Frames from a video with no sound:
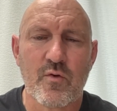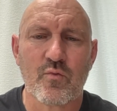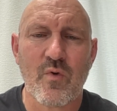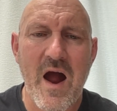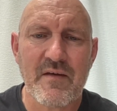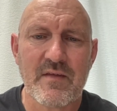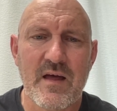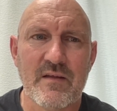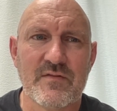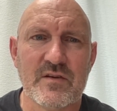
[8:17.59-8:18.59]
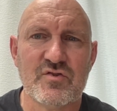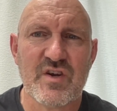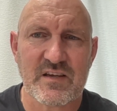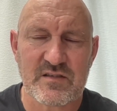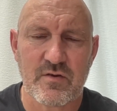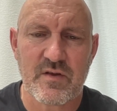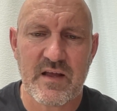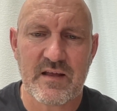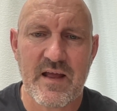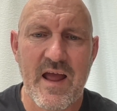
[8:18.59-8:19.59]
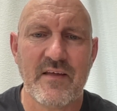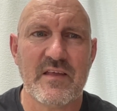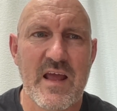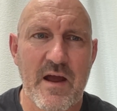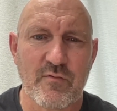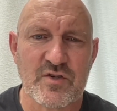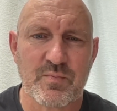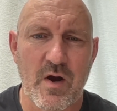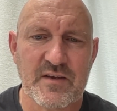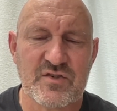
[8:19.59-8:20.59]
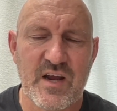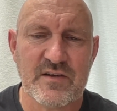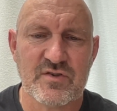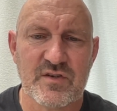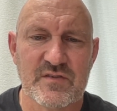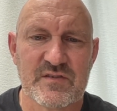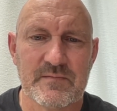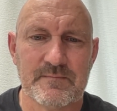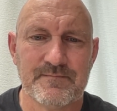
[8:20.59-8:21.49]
rather than just looking at the average price changes.